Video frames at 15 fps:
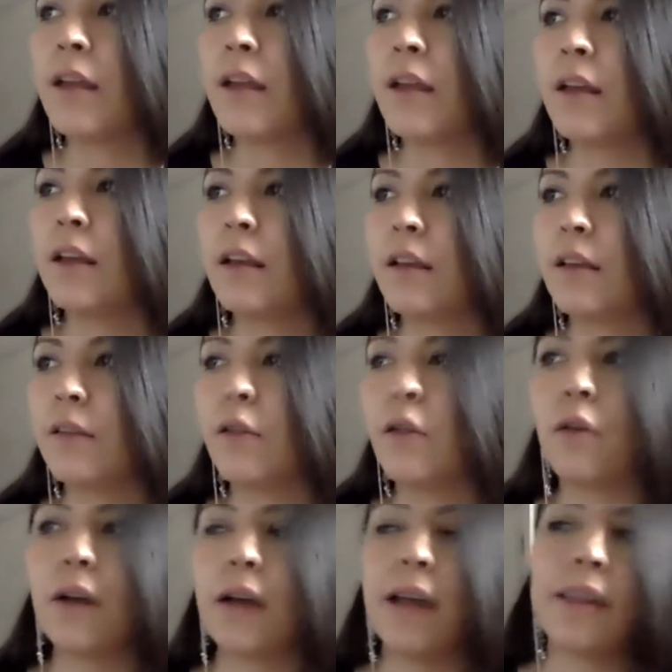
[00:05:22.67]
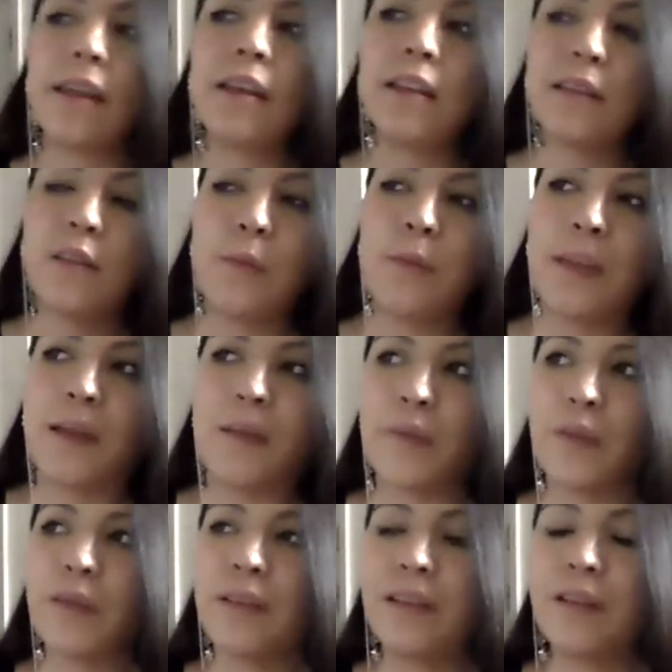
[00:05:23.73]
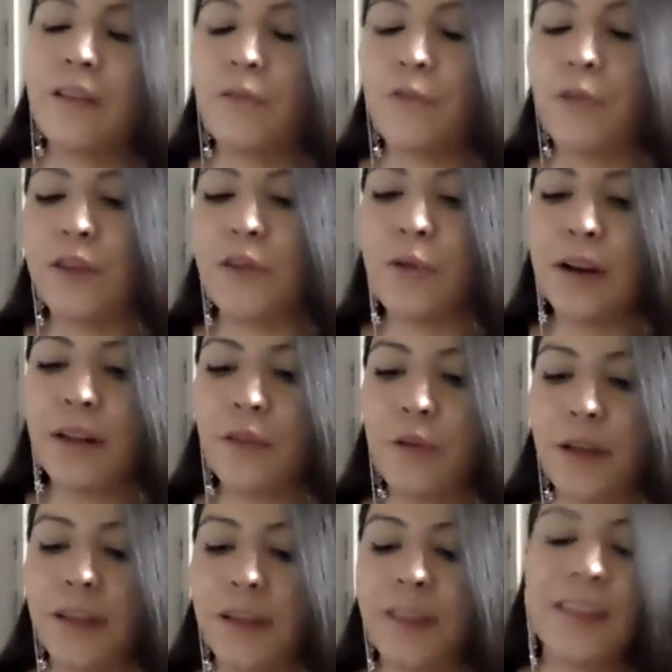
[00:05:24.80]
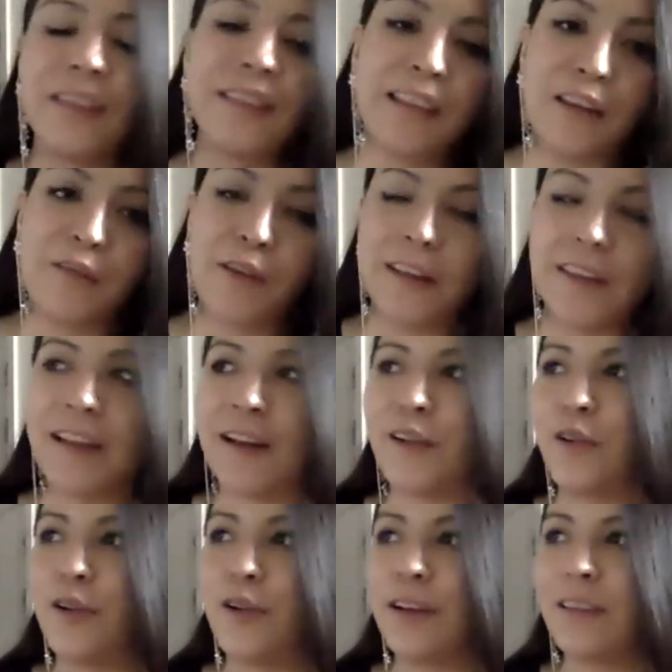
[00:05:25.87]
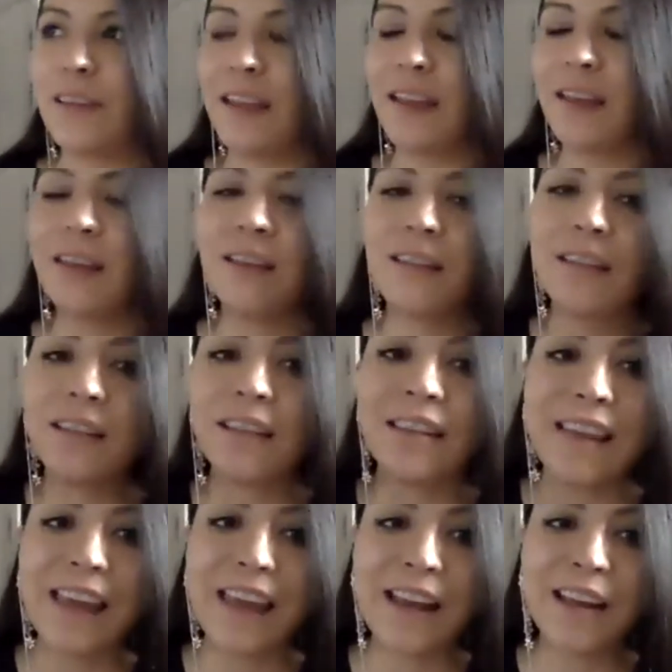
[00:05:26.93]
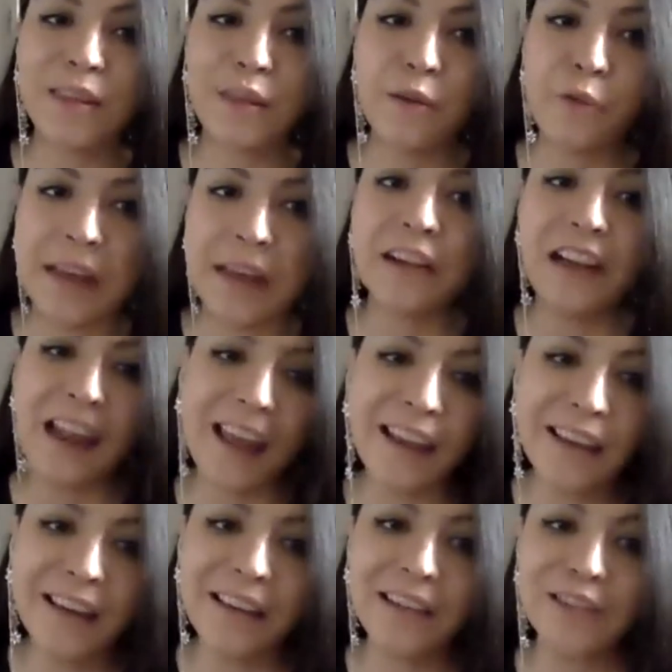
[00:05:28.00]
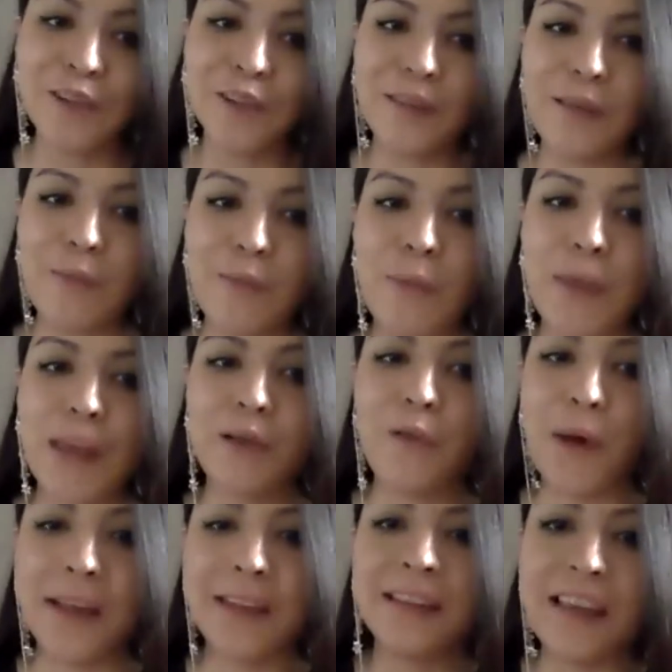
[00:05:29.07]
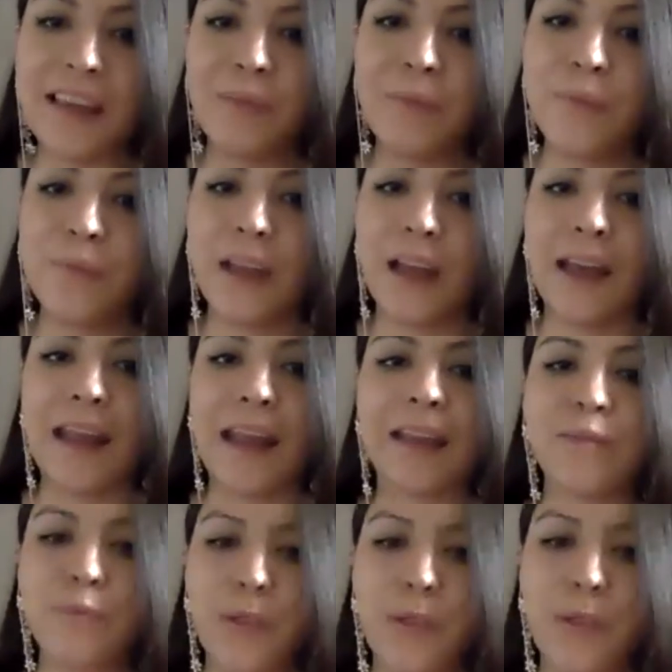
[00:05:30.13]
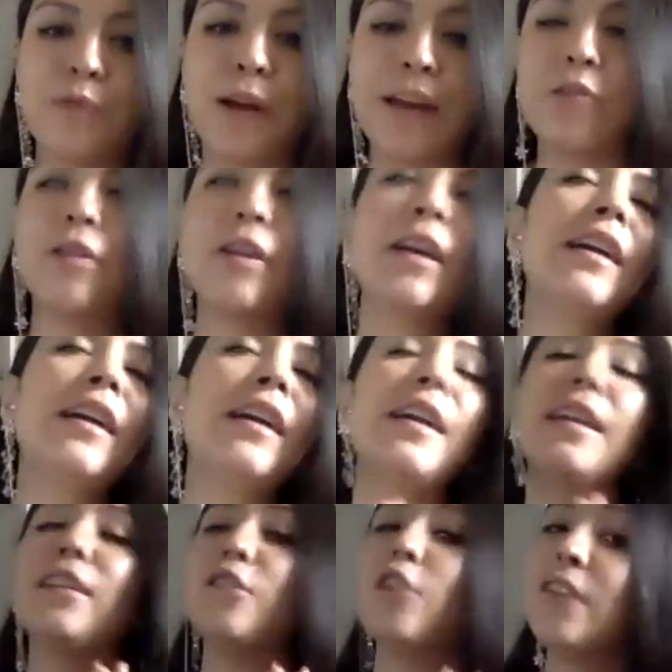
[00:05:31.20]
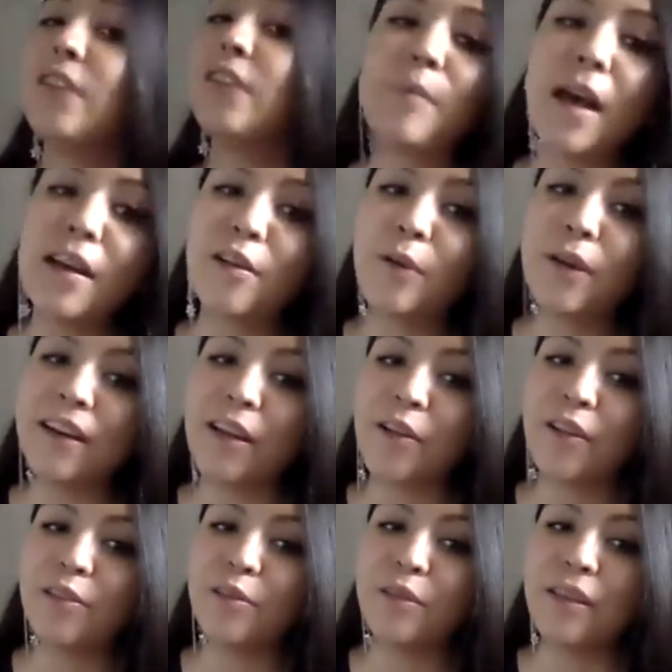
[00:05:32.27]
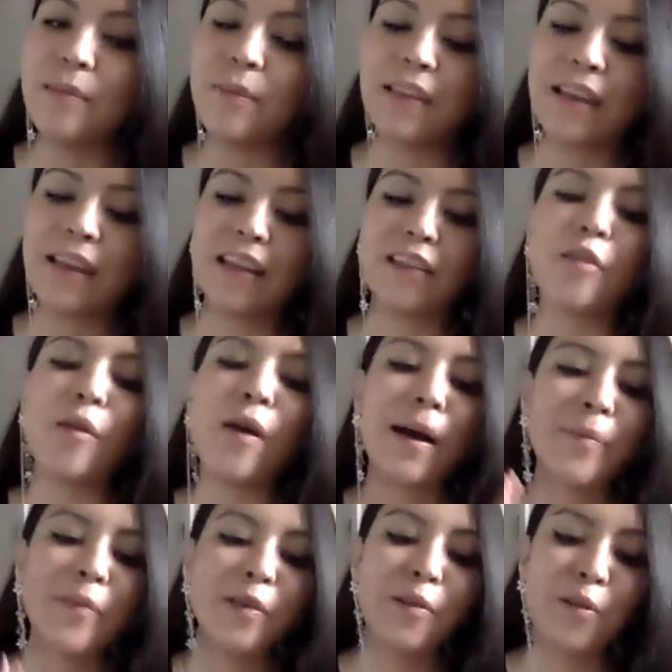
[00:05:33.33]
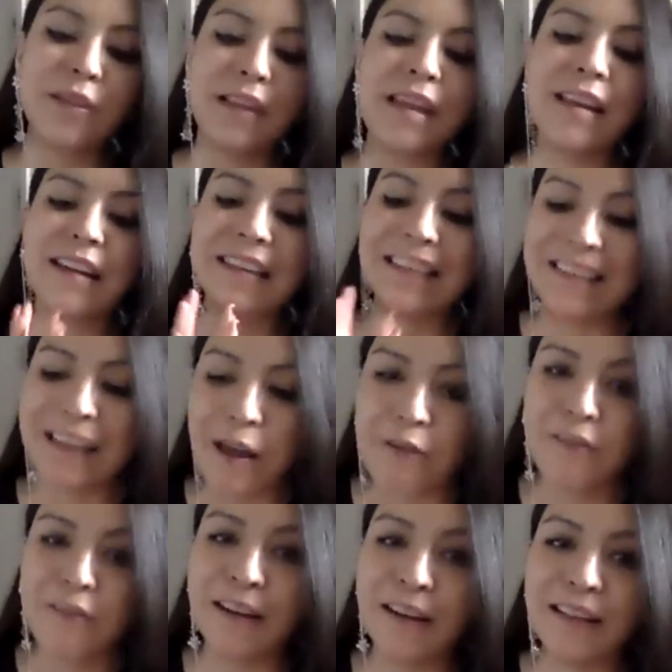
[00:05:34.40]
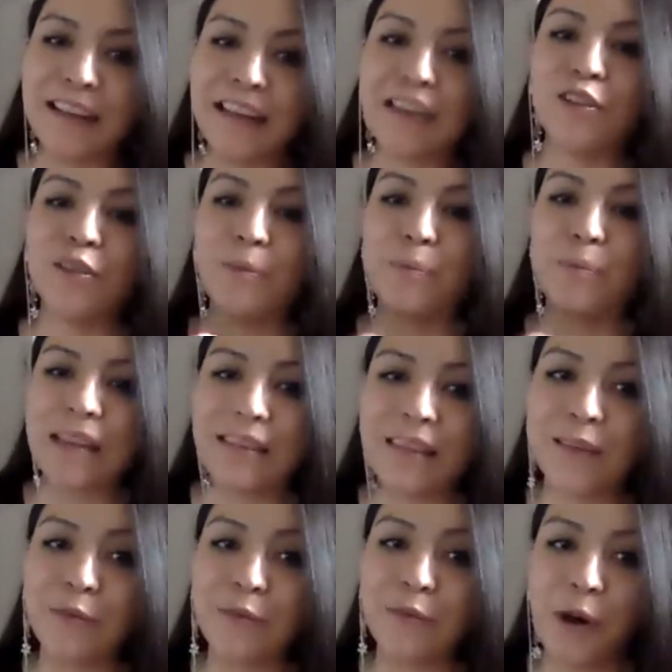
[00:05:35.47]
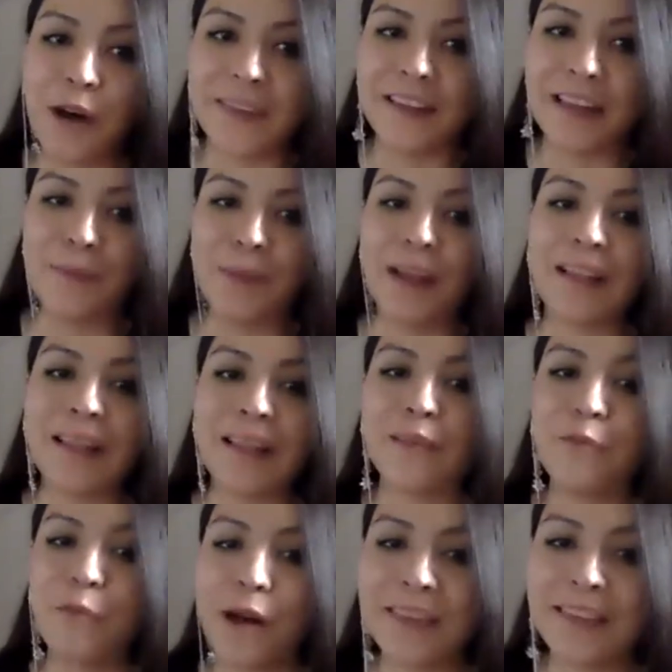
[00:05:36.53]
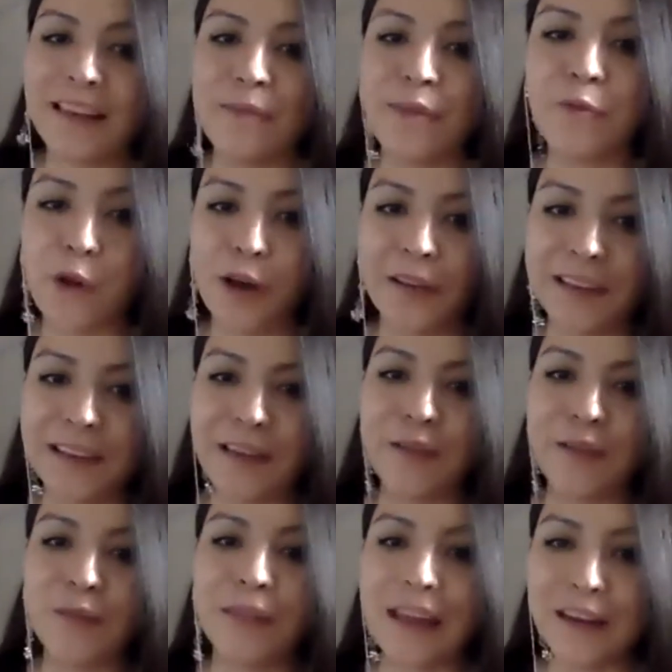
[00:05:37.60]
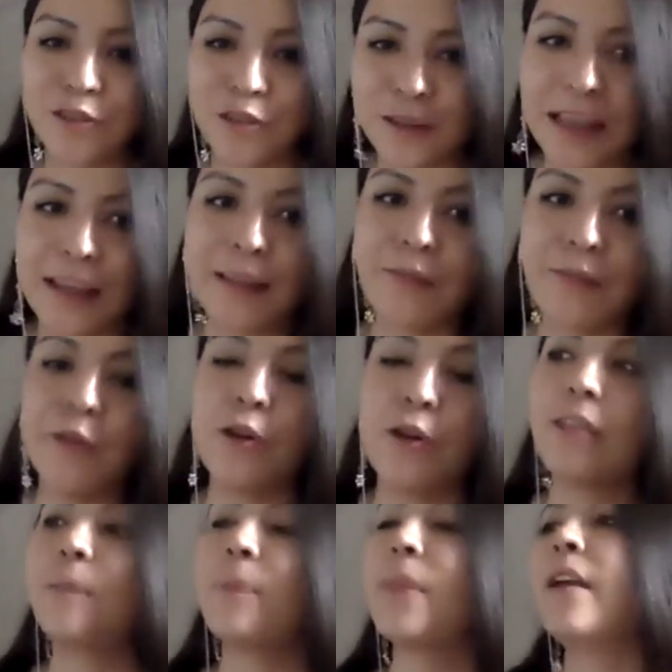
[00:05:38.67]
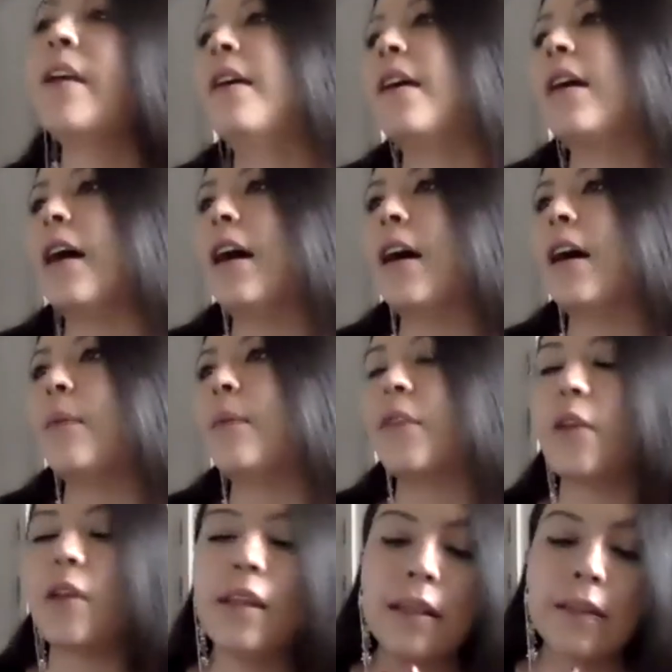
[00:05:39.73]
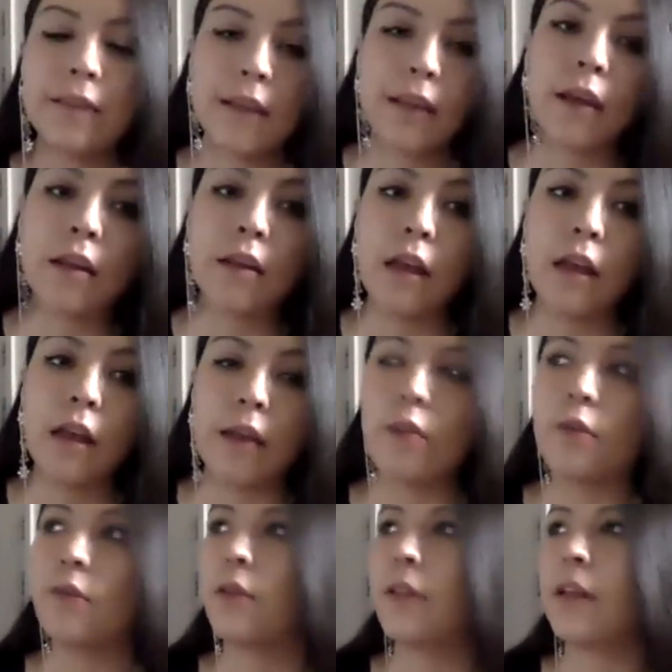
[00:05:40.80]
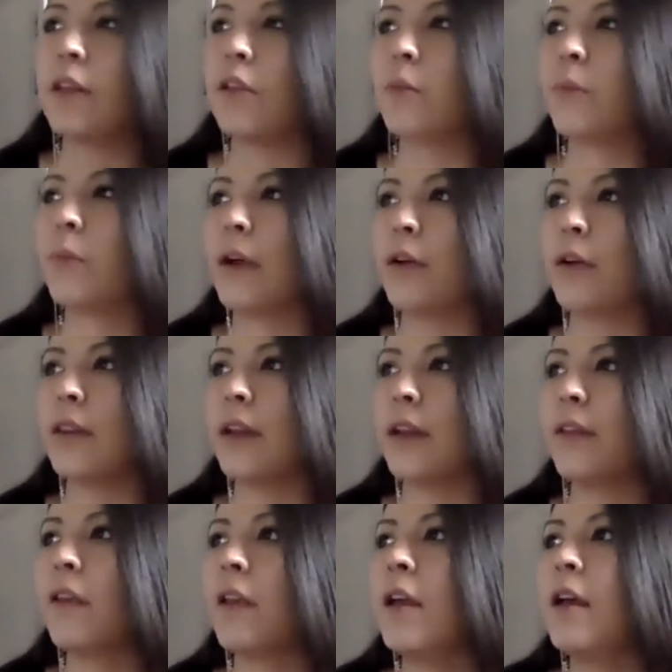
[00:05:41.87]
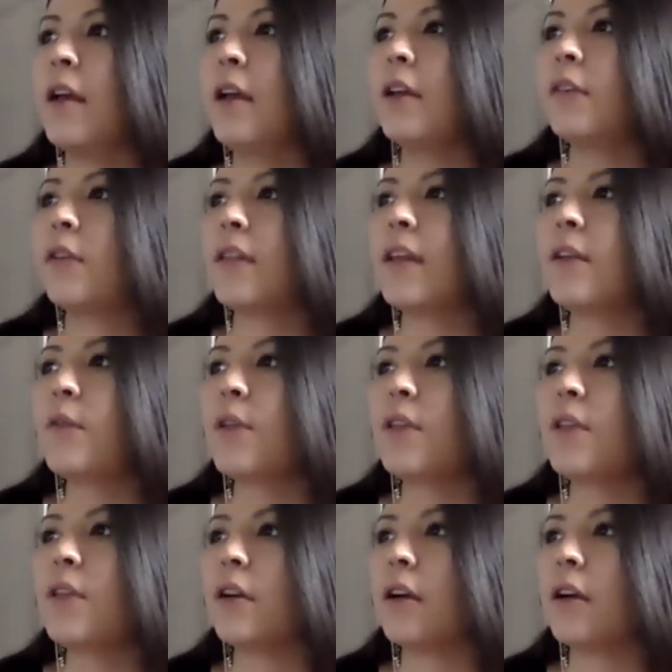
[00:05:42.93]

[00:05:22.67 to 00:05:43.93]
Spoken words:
so I think that sometimes what you want to do, and this is the advice that I got, is like kick the weaker leg. Just pick one team and explain why it doesn't matter what the other two teams did, you absolutely definitely just beat this one team. Like this one team is worse than you, they should take the fourth. So I think that's a useful thing to prioritize. So I think when you're